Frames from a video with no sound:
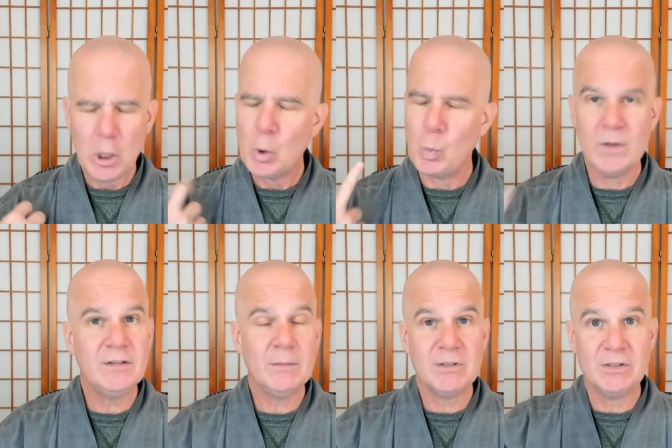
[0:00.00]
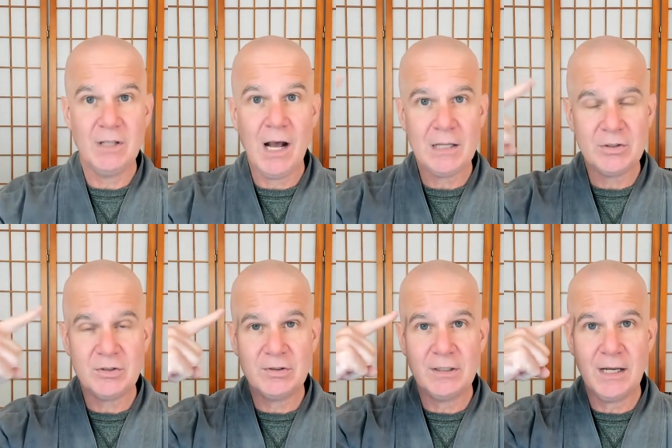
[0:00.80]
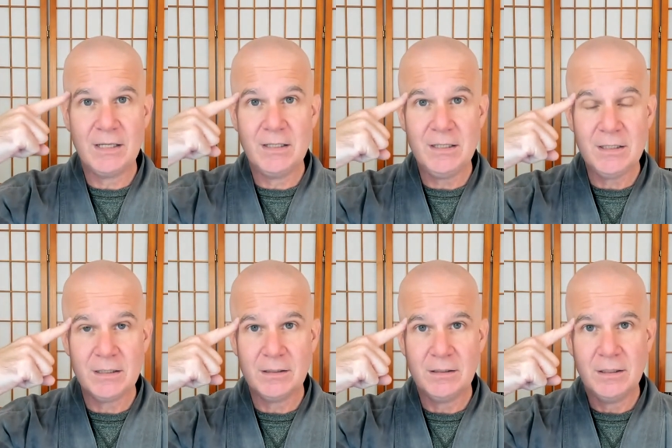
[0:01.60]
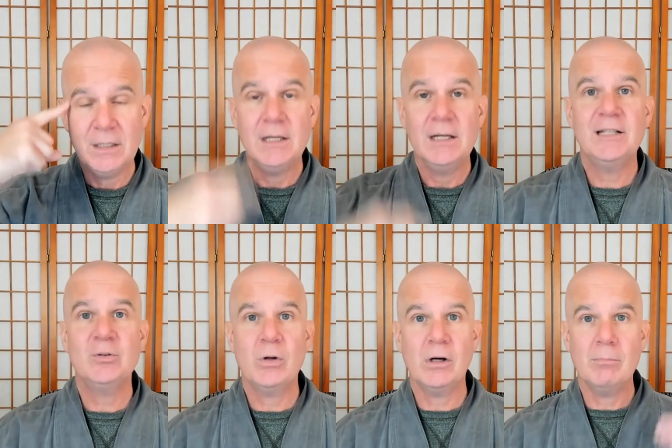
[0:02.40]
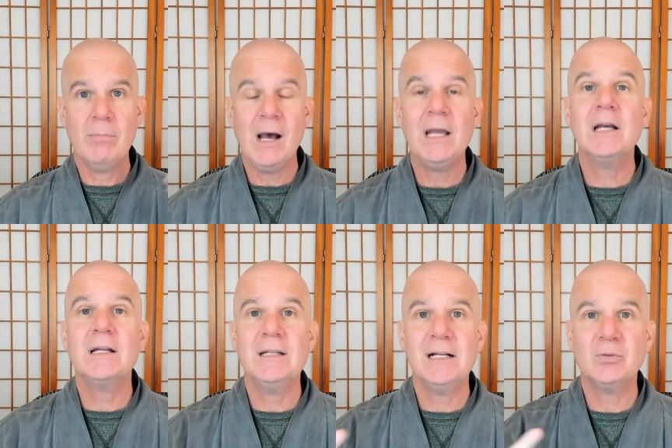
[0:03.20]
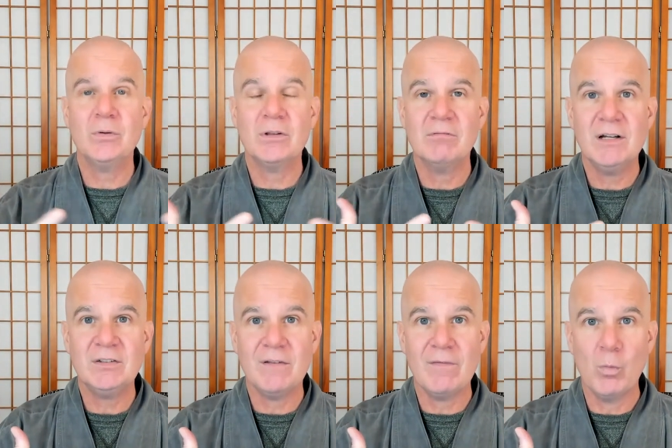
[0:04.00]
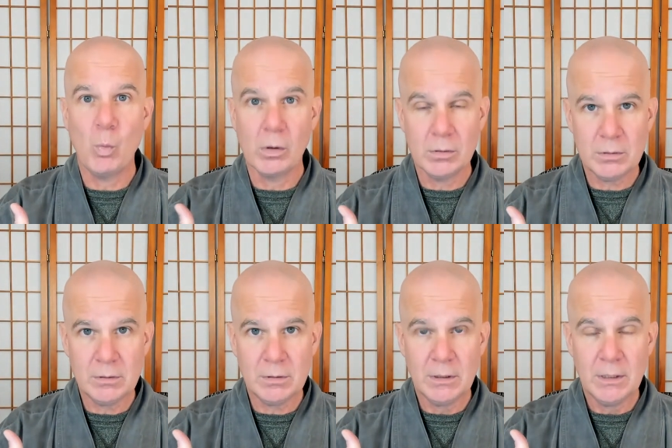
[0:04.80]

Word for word: Wisdom is not just an idea. It's when our mind connects with the rest of the world